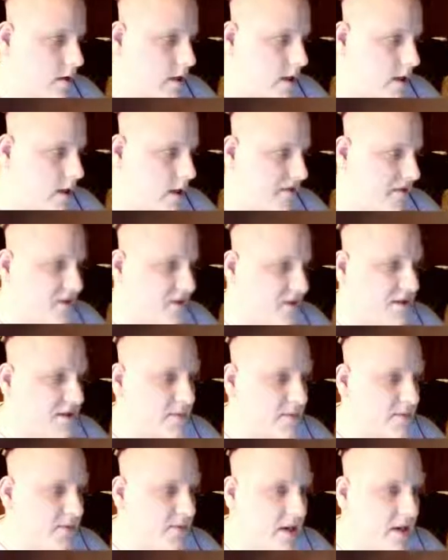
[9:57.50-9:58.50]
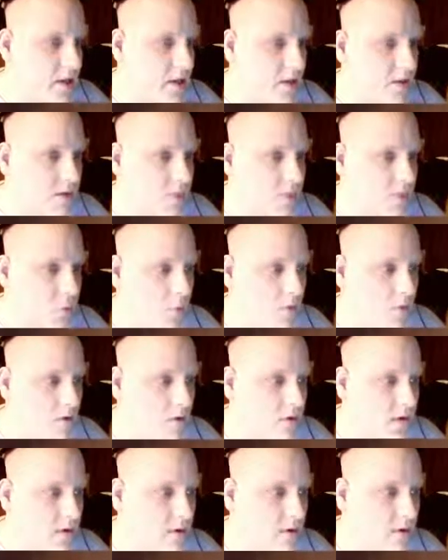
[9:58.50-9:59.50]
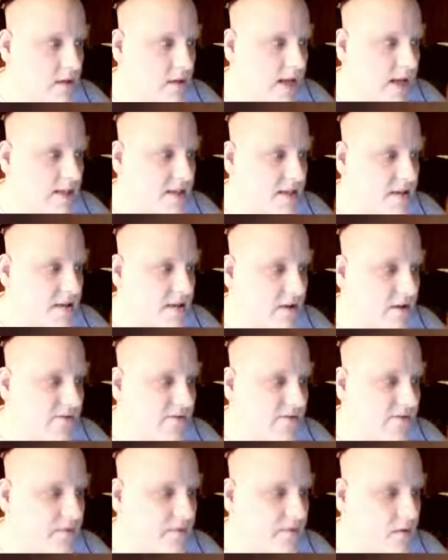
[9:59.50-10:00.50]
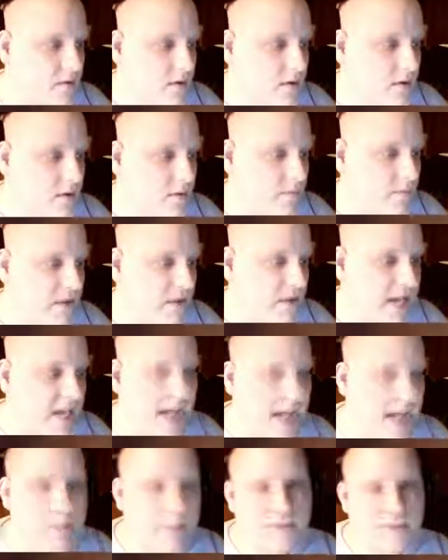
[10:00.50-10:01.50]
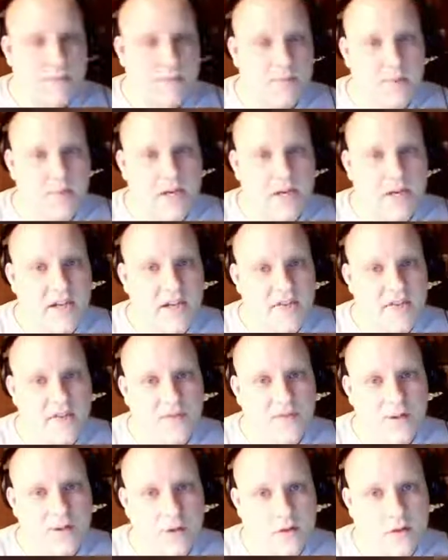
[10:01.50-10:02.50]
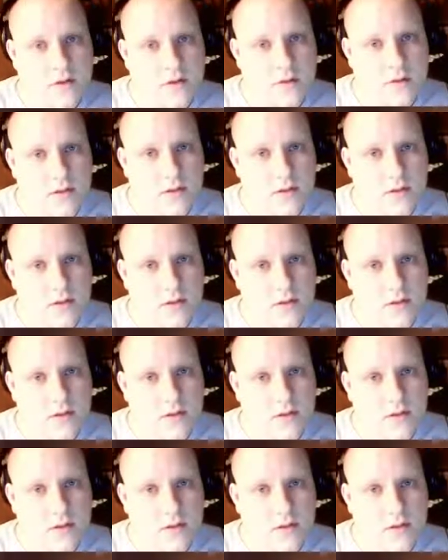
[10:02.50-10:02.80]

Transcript: I think this video was more along the lines of the game is pretty difficult.